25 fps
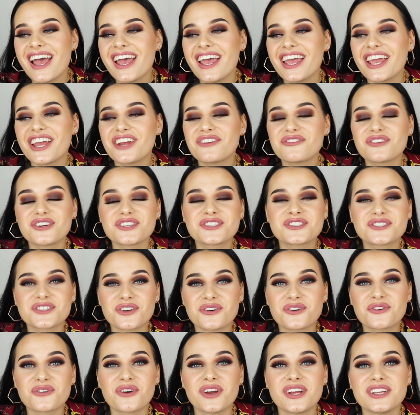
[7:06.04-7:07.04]
It was so
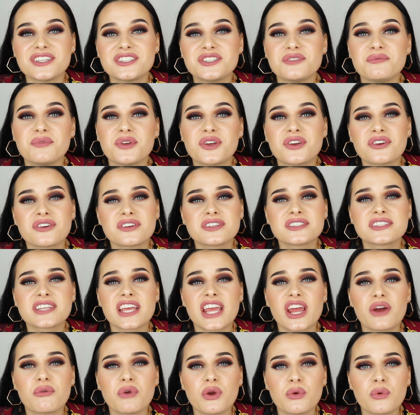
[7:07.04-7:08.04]
crazy because
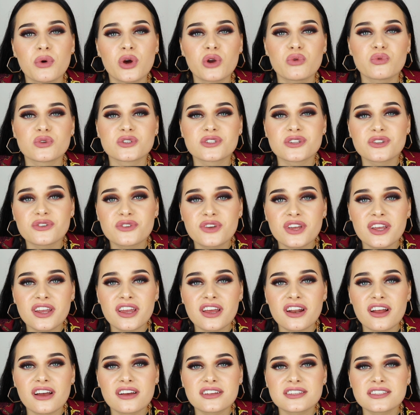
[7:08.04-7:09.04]
everyone was looking
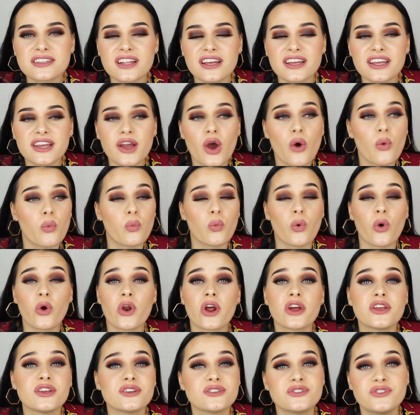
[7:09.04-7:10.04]
at us like, what
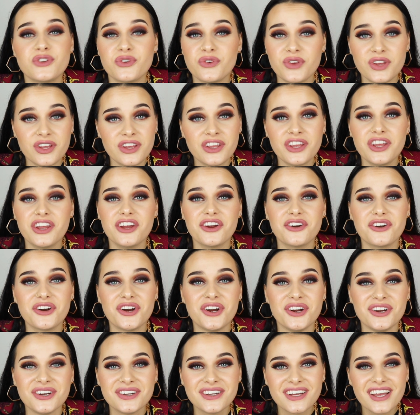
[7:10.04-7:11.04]
are you doing
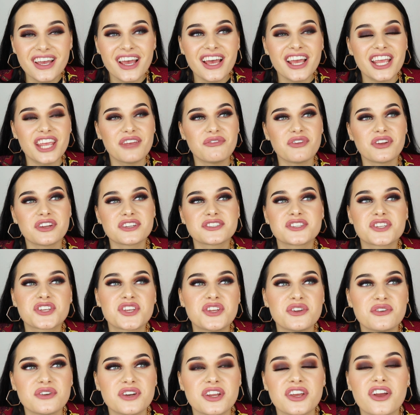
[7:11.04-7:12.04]
here? Even the
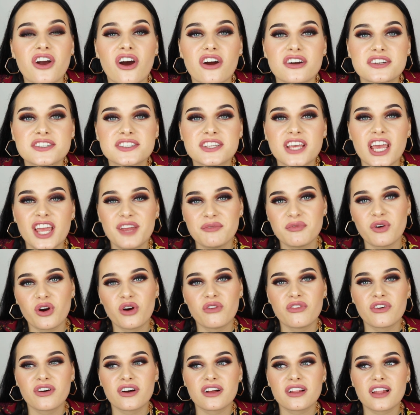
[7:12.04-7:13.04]
security guards came
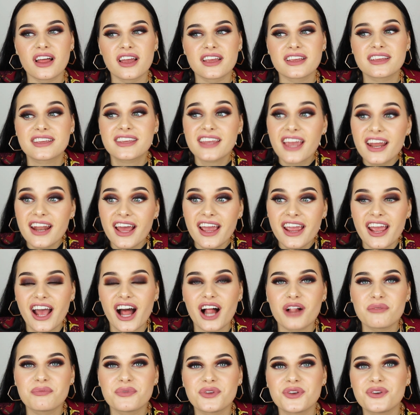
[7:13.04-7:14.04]
over like, can I
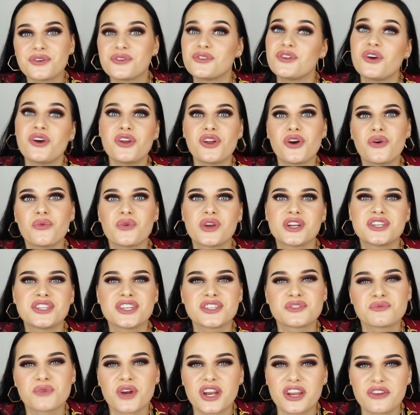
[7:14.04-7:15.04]
help you? No, we're
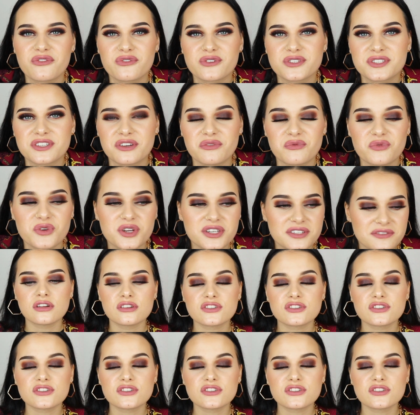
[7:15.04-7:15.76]
just waiting for someone.